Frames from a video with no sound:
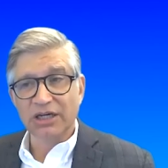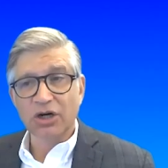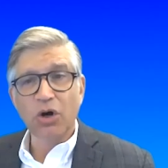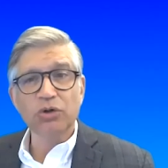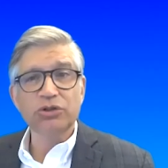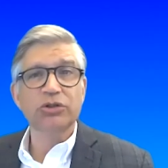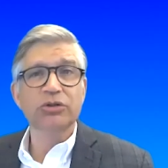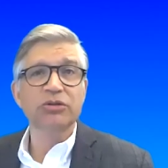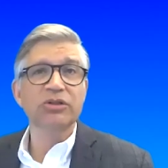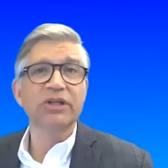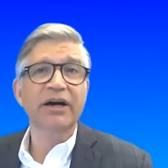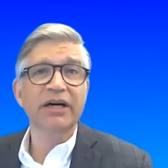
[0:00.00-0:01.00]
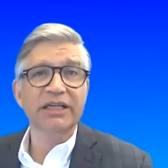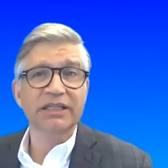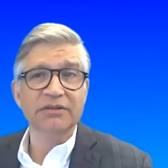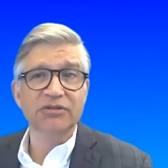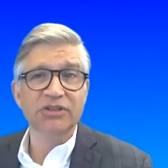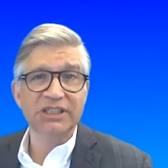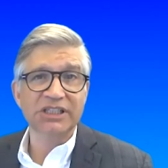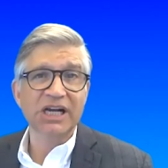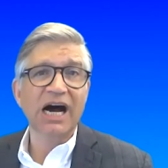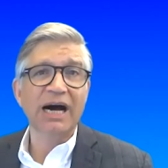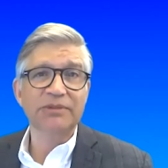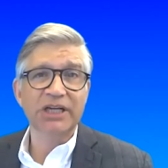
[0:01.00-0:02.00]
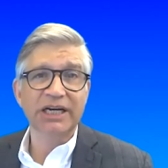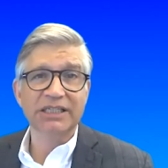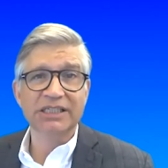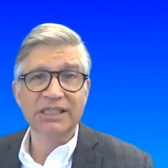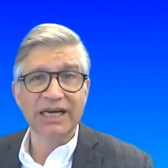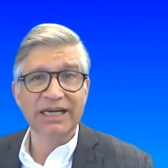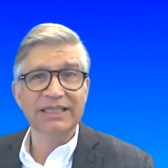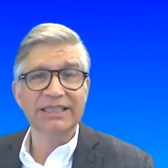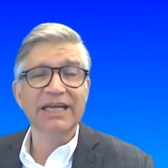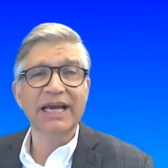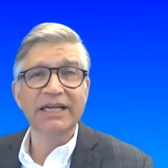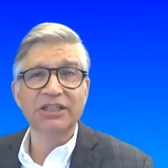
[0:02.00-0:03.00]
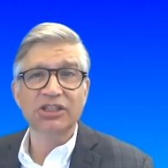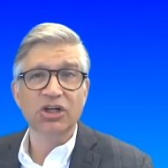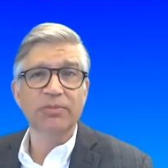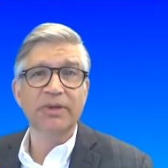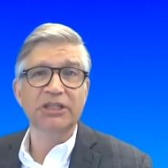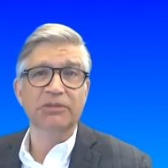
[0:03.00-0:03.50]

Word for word: cultural narratives, these objects that contain so much